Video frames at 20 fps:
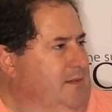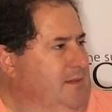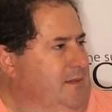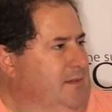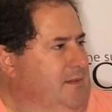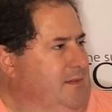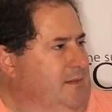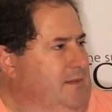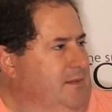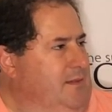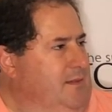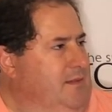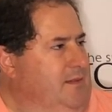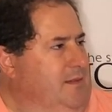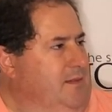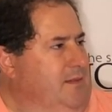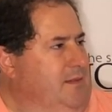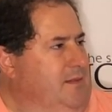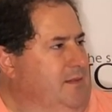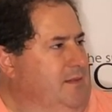
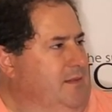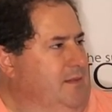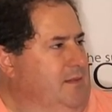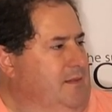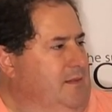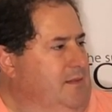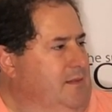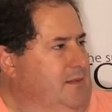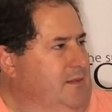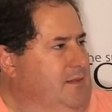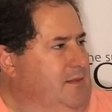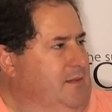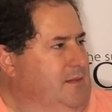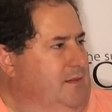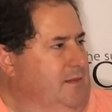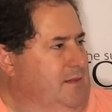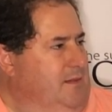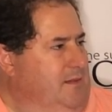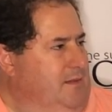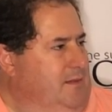
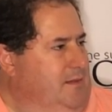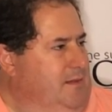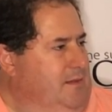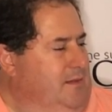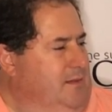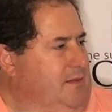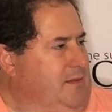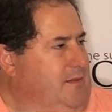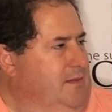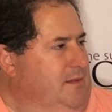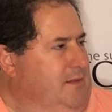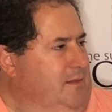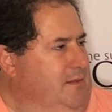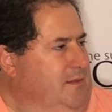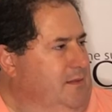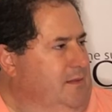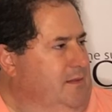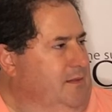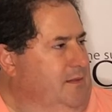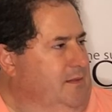
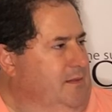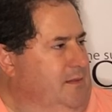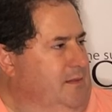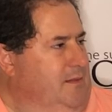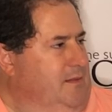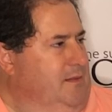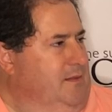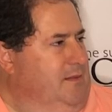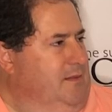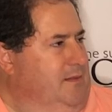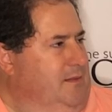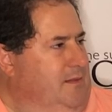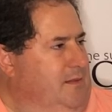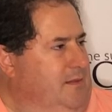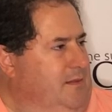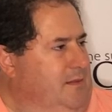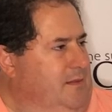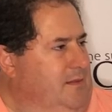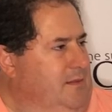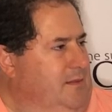
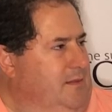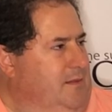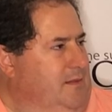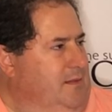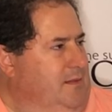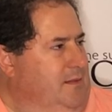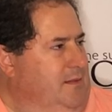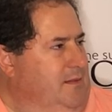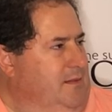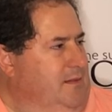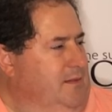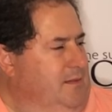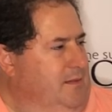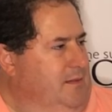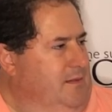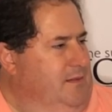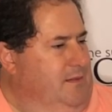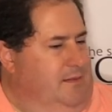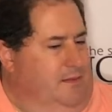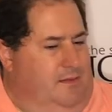
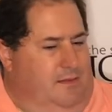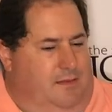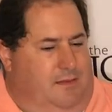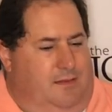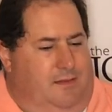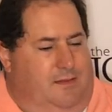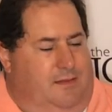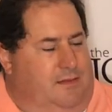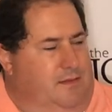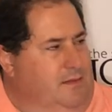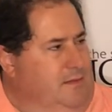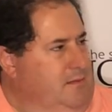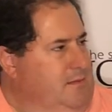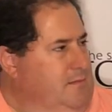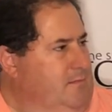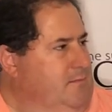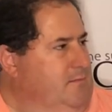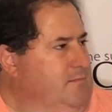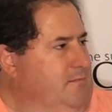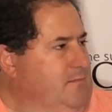
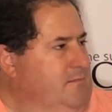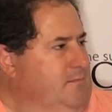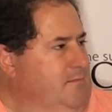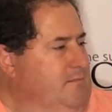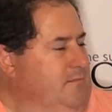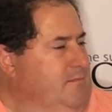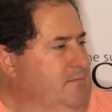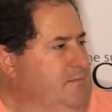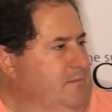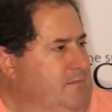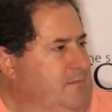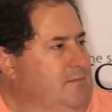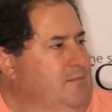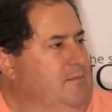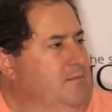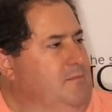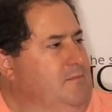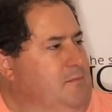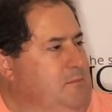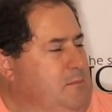
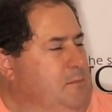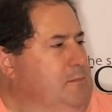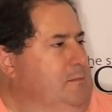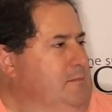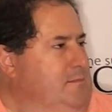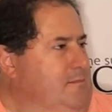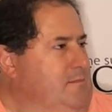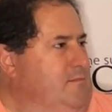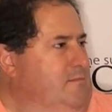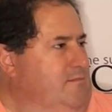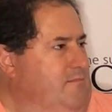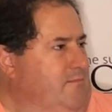(not speaking)